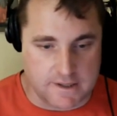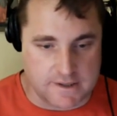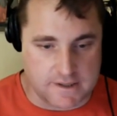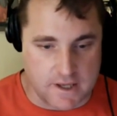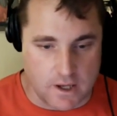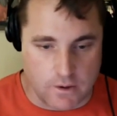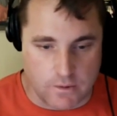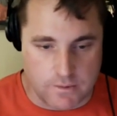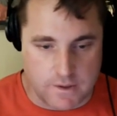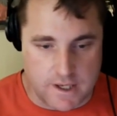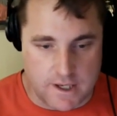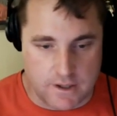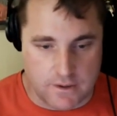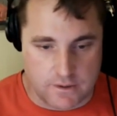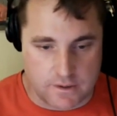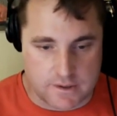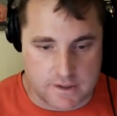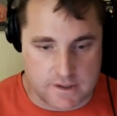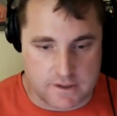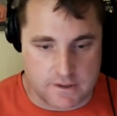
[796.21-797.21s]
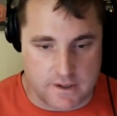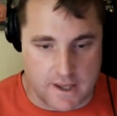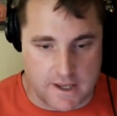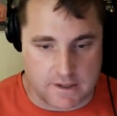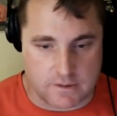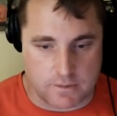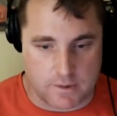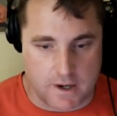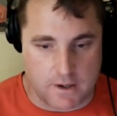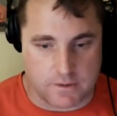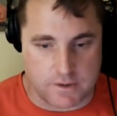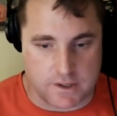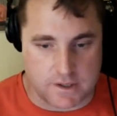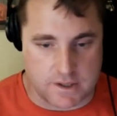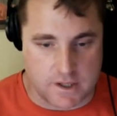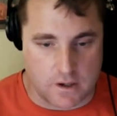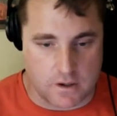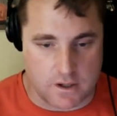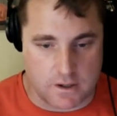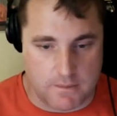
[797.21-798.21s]
Zone deals, that's what I was
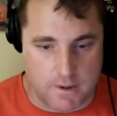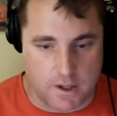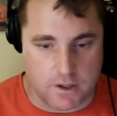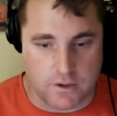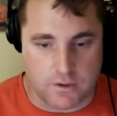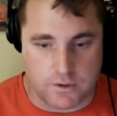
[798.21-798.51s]
just talking about.